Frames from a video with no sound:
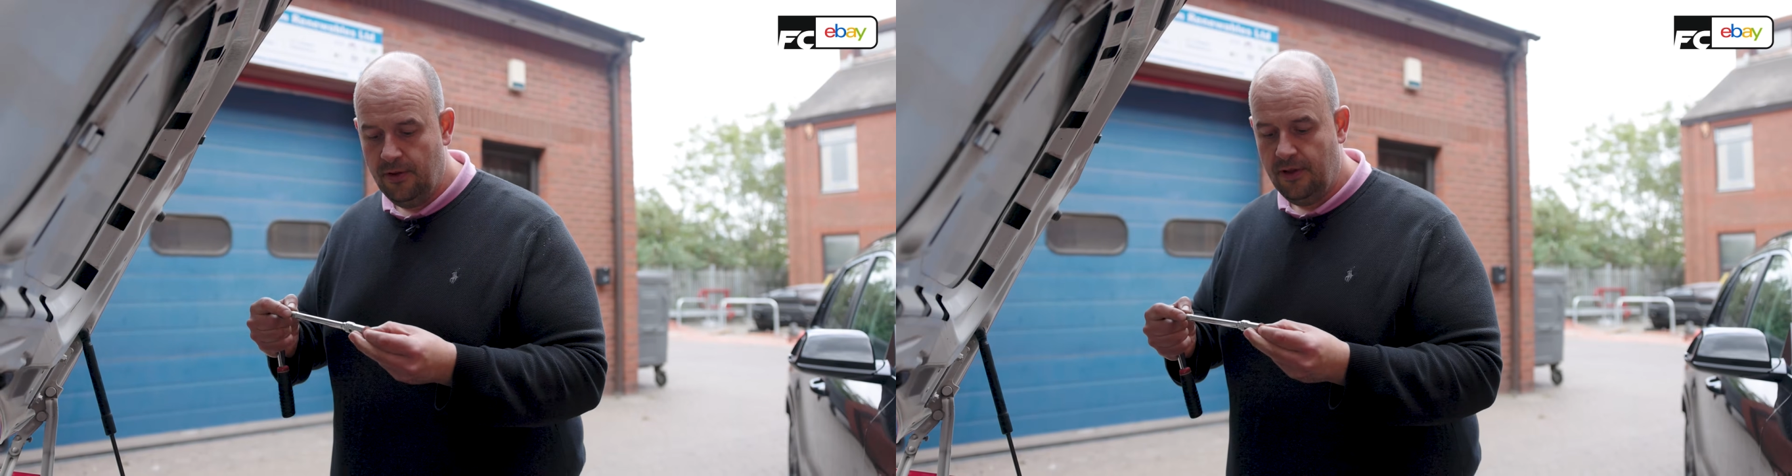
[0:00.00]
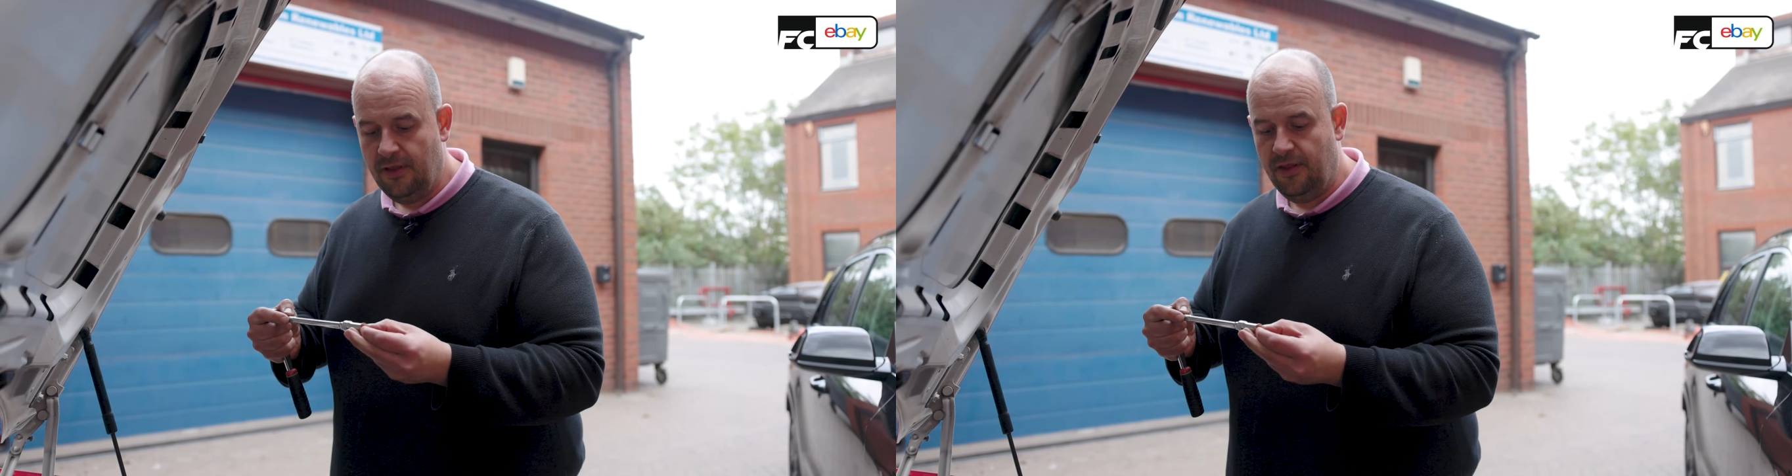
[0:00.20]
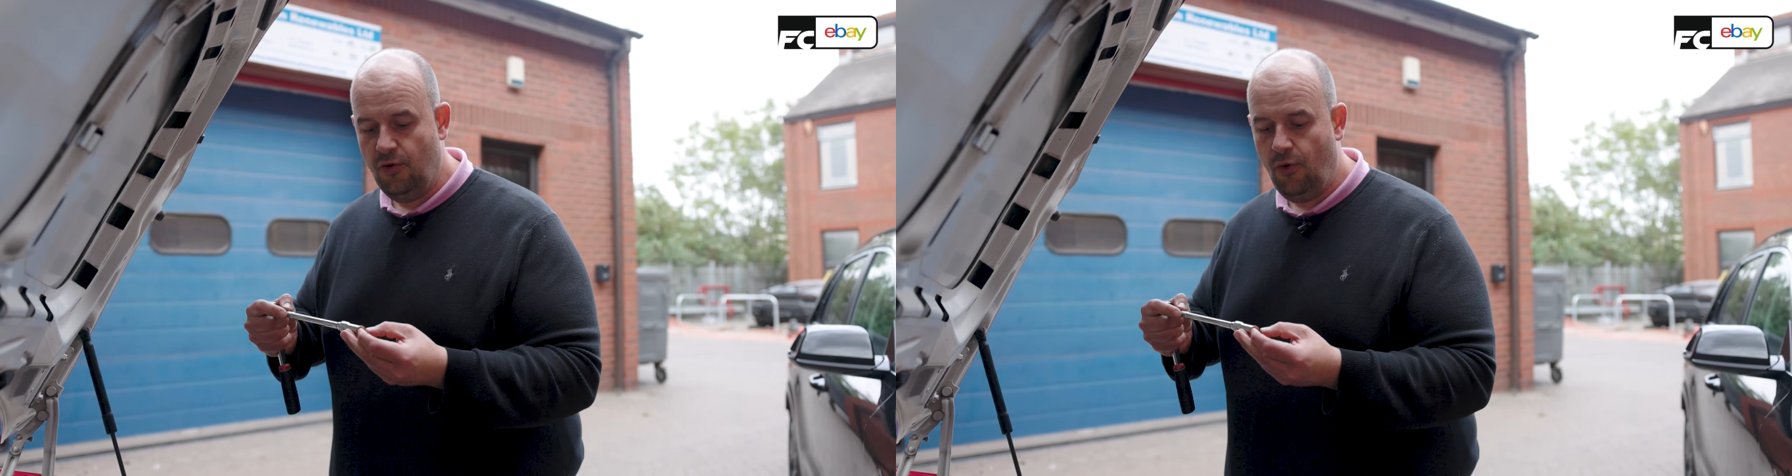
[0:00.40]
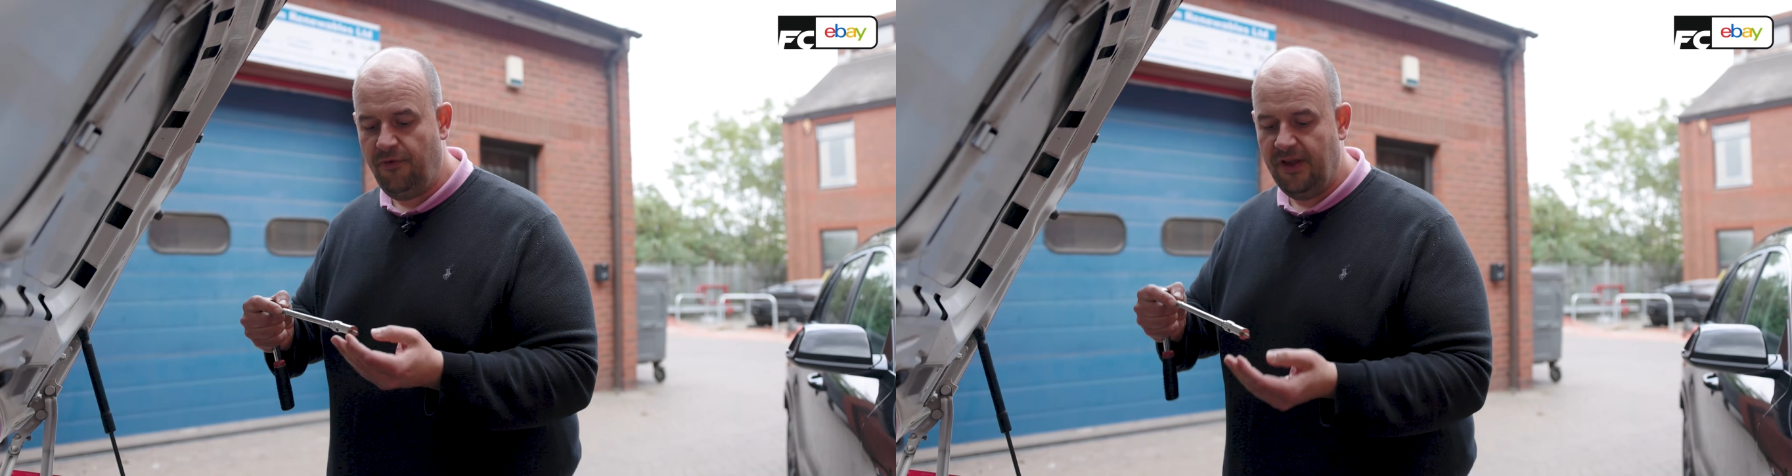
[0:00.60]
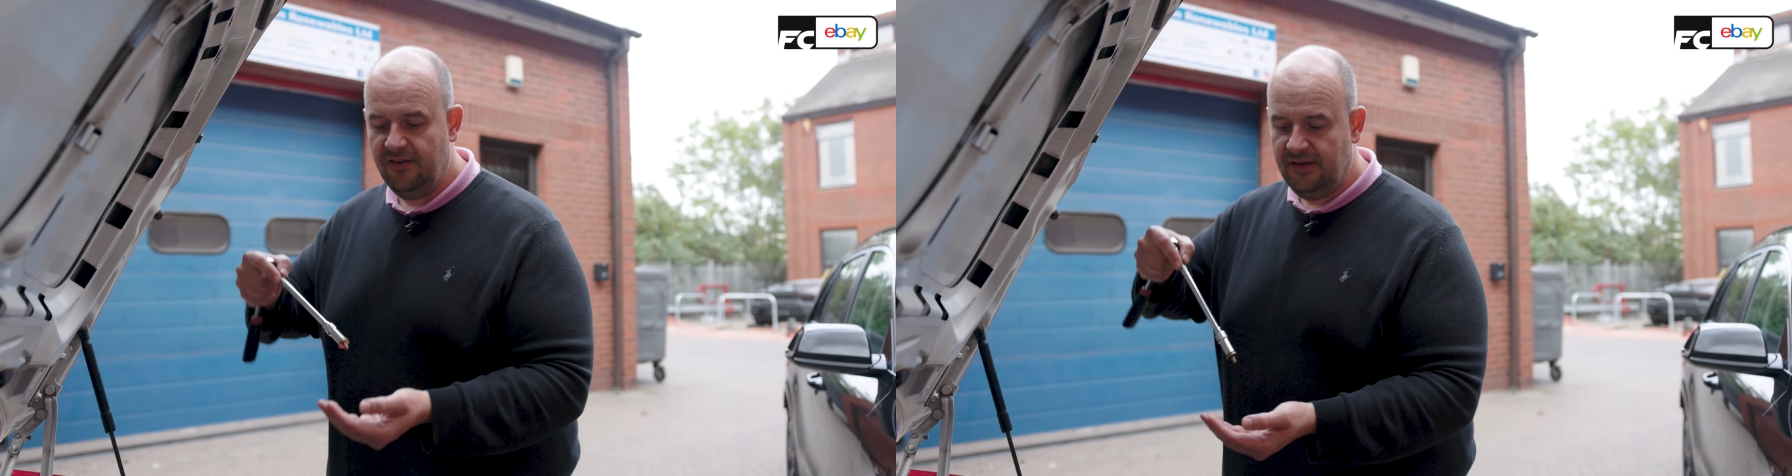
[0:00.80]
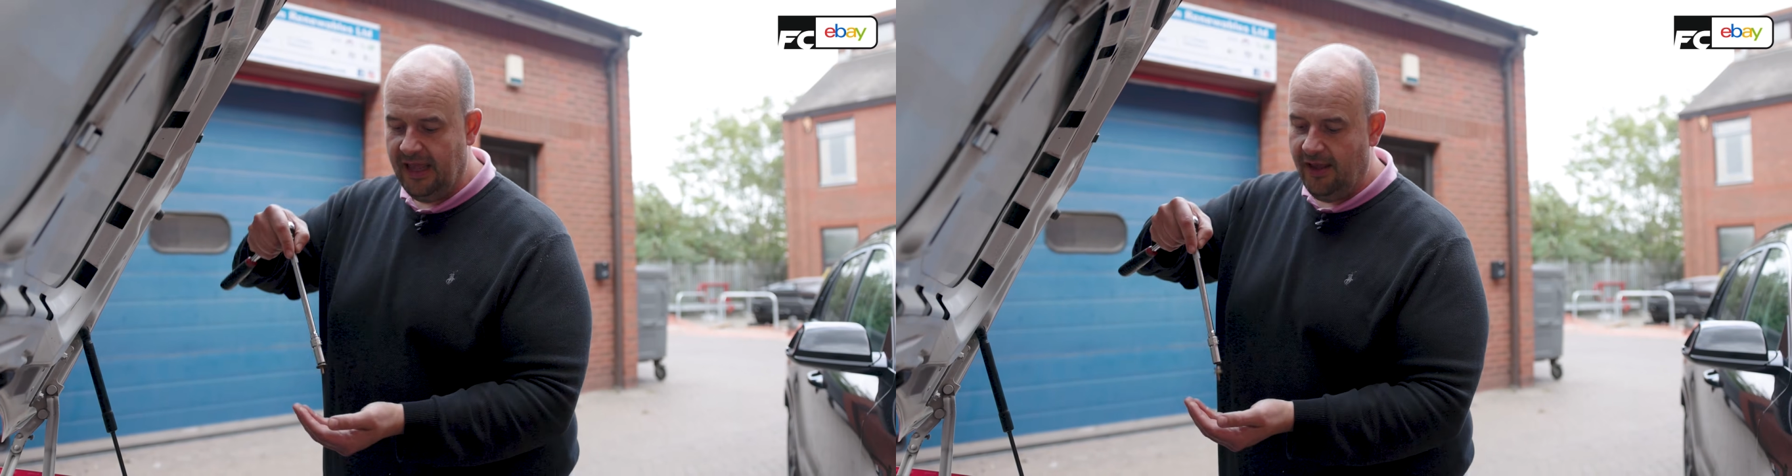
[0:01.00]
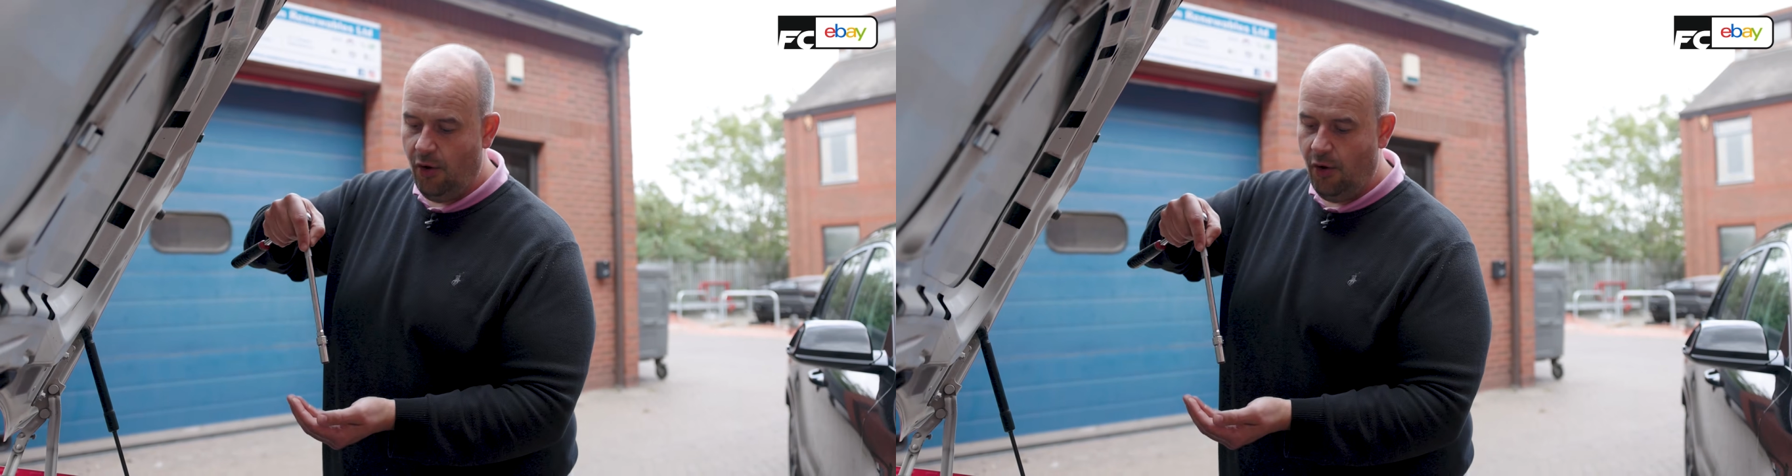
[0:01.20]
and the annoying thing, isn't it,